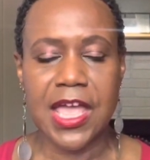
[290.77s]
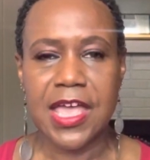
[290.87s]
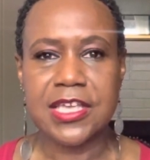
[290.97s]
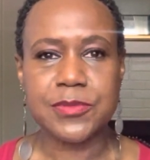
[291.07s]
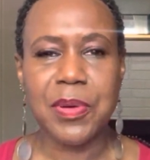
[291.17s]

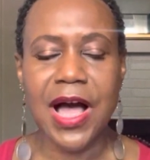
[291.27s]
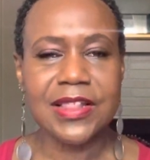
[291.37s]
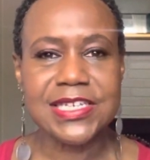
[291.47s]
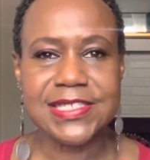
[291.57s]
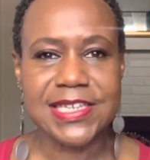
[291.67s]
It's
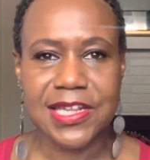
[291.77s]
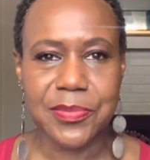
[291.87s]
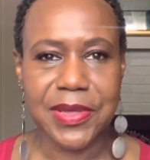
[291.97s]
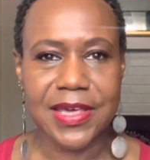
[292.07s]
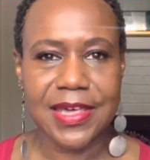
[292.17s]

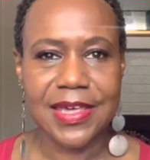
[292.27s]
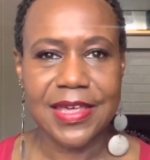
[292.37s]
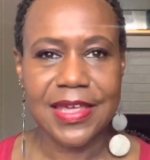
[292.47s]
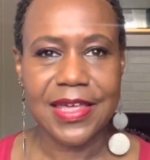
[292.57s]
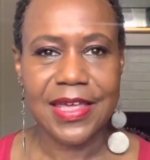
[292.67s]
polysyllabic,
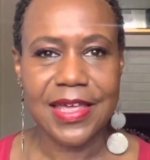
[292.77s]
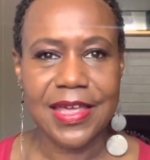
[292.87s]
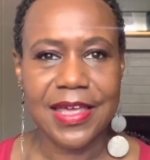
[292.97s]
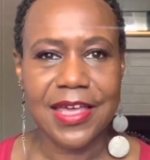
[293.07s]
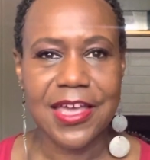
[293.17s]

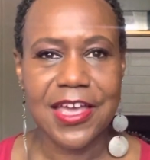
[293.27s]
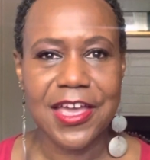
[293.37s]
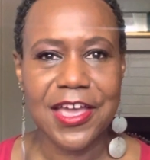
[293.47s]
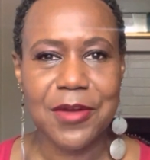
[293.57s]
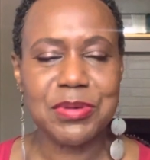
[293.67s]

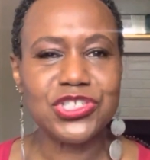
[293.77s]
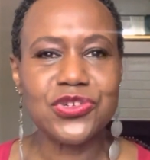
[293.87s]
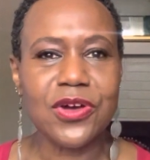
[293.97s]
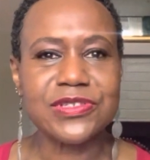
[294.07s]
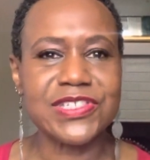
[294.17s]
but you
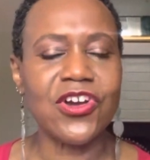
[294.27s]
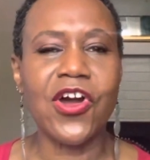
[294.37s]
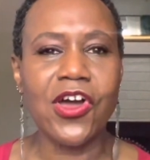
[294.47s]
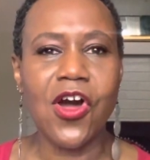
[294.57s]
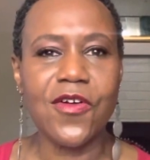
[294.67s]
don't
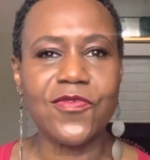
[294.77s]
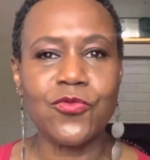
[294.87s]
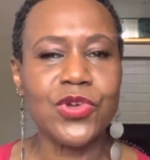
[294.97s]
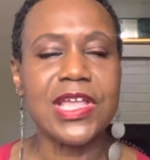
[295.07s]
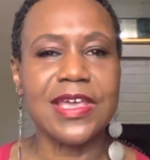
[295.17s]
start off
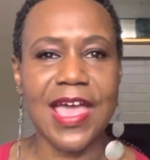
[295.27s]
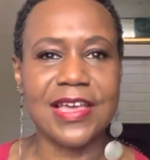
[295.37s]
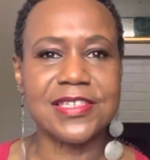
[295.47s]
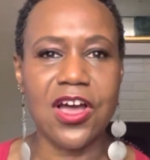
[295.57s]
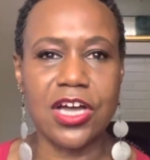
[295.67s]
really
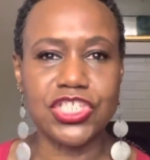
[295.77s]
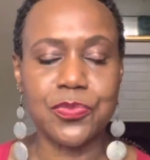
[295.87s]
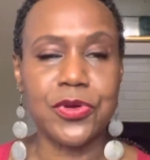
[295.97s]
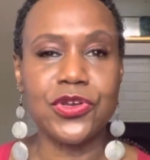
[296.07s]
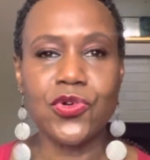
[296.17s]
as an
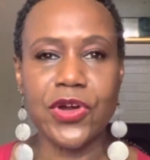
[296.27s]
entrepreneur